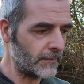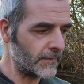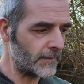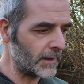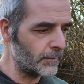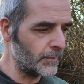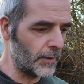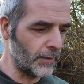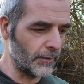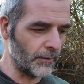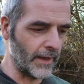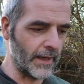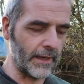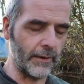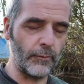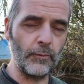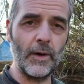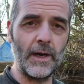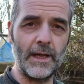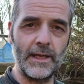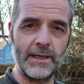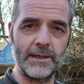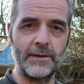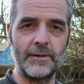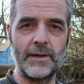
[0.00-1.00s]
But right, what
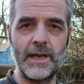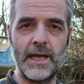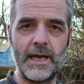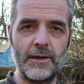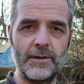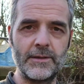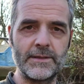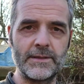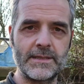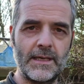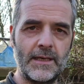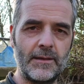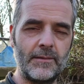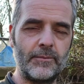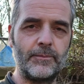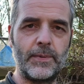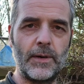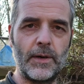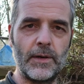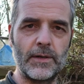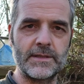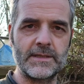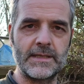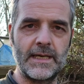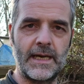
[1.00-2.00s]
I'll do now is I'll
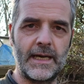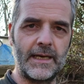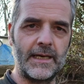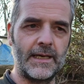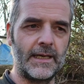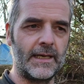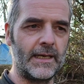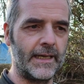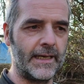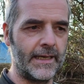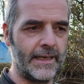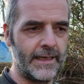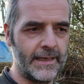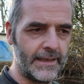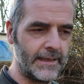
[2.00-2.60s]
pause it and I'll